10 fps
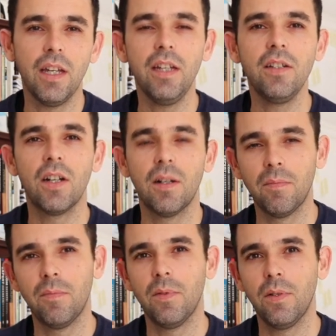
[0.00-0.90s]

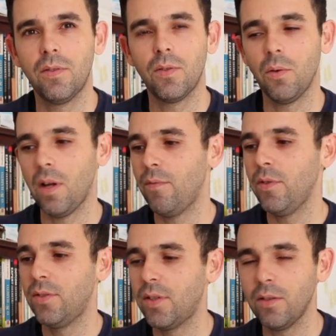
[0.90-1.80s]
income. So
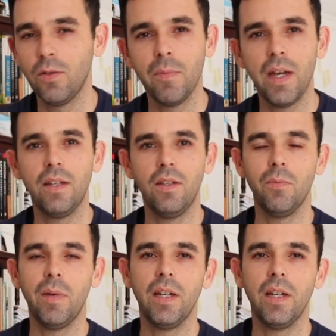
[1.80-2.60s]
every sale you make